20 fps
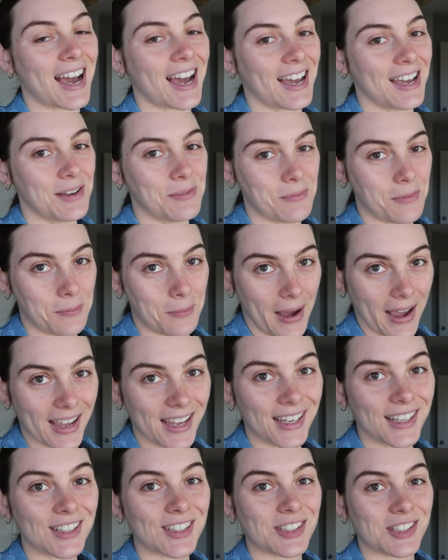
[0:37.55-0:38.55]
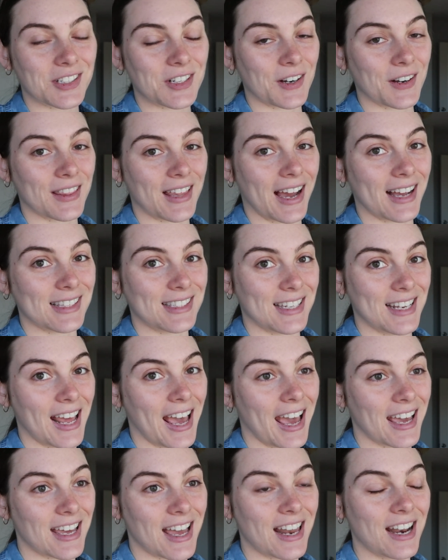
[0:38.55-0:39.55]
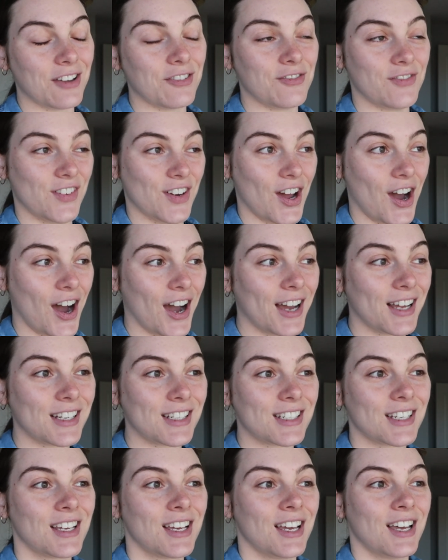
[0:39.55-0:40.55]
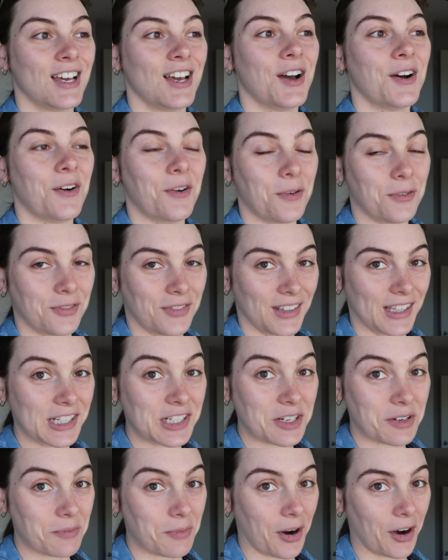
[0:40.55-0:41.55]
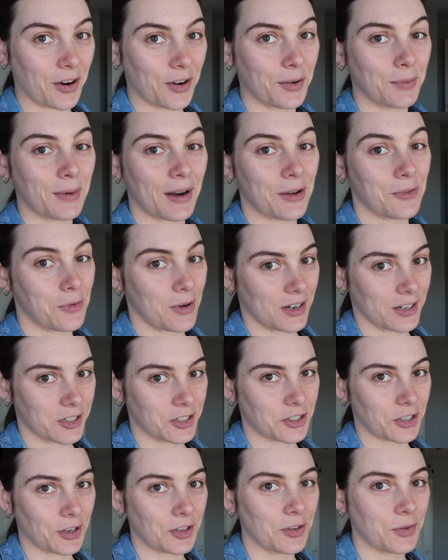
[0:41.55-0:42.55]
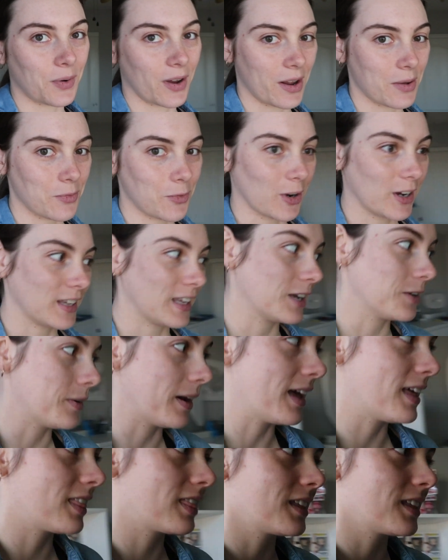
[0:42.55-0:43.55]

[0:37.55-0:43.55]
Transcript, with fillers: I might start that today and if not, hopefully tomorrow, but I wanna show you what I'm working with.